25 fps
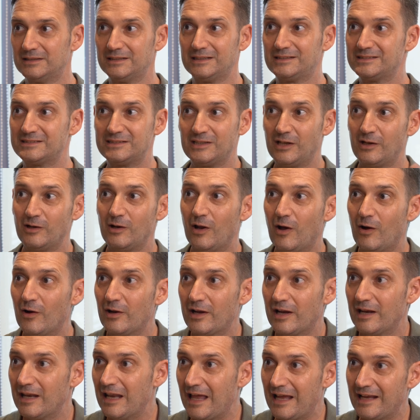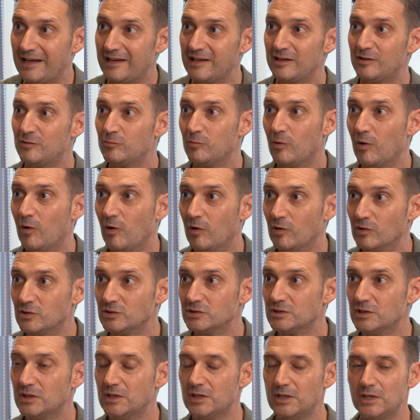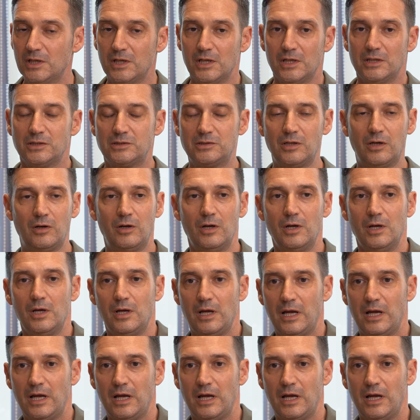it's no longer like it was. So